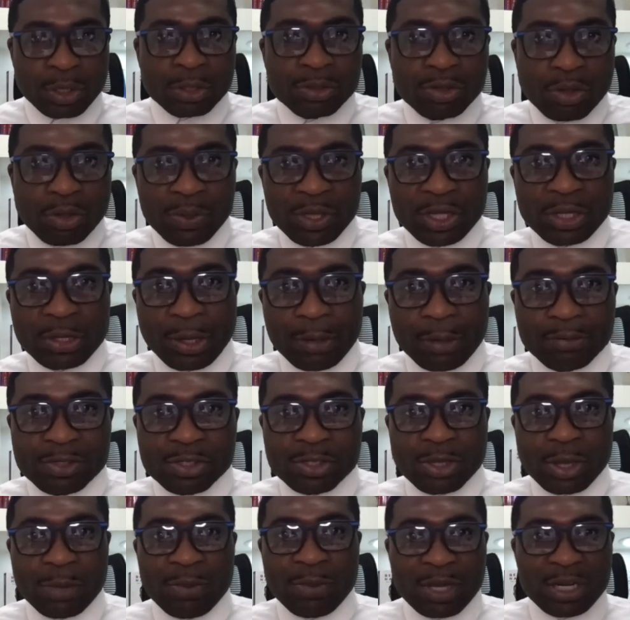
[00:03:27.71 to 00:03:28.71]
to become
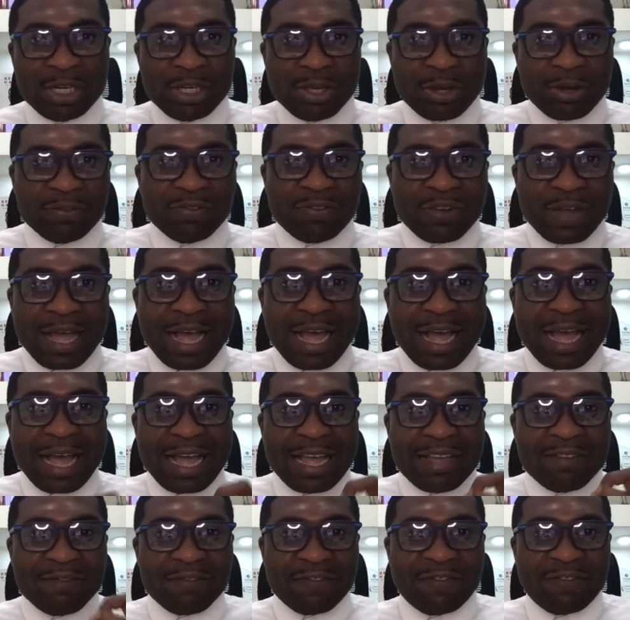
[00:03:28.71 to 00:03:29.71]
somebody of
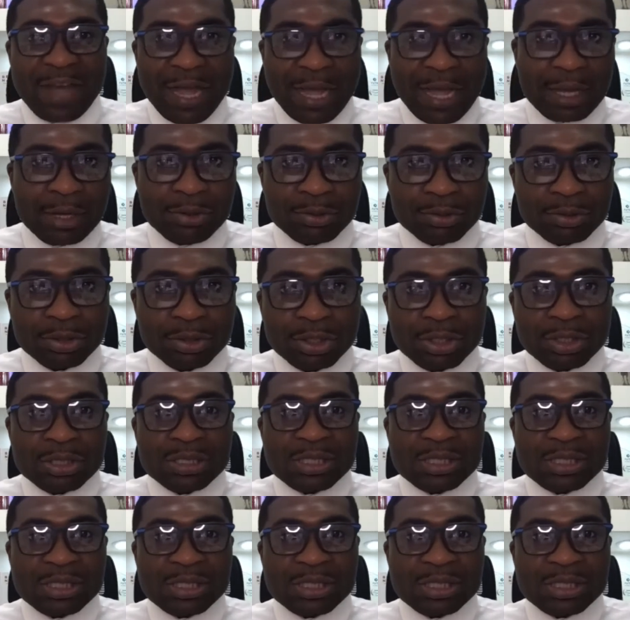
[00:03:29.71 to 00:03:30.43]
high value,